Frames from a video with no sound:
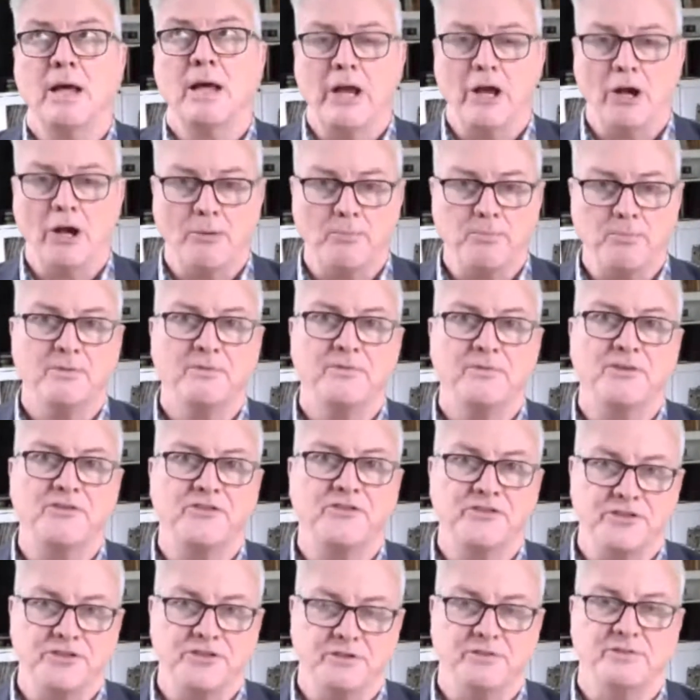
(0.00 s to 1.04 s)
help the
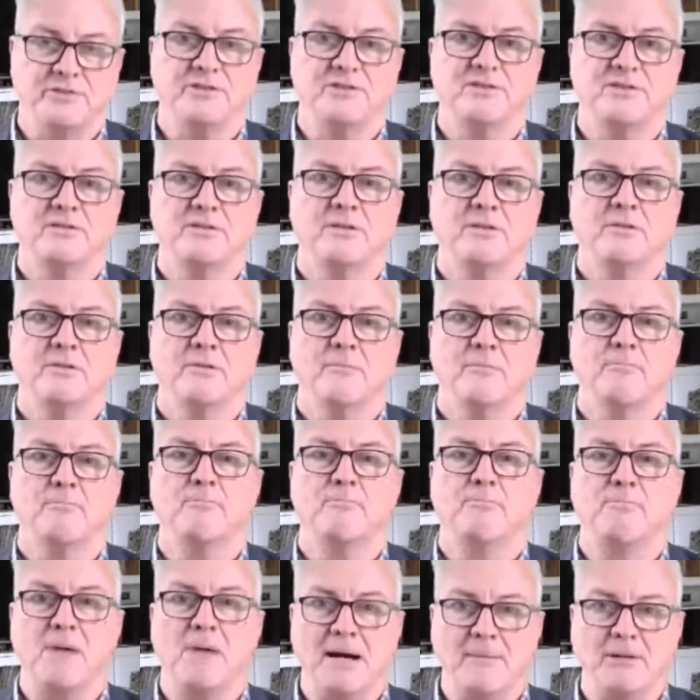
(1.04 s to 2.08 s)
student
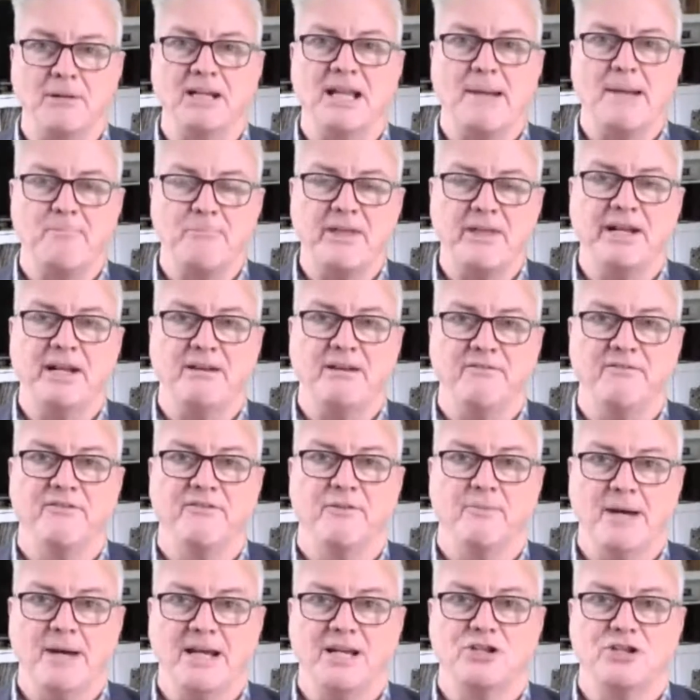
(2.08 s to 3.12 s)
bubble up that
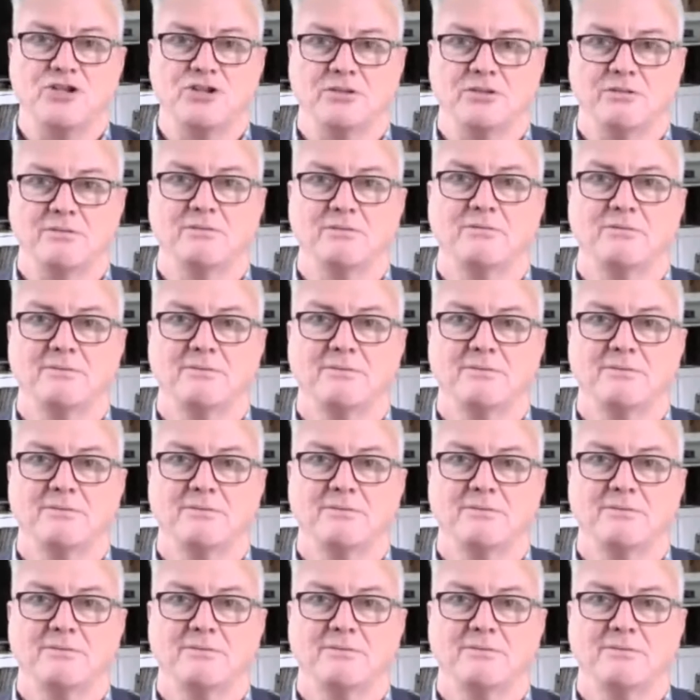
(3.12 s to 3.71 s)
information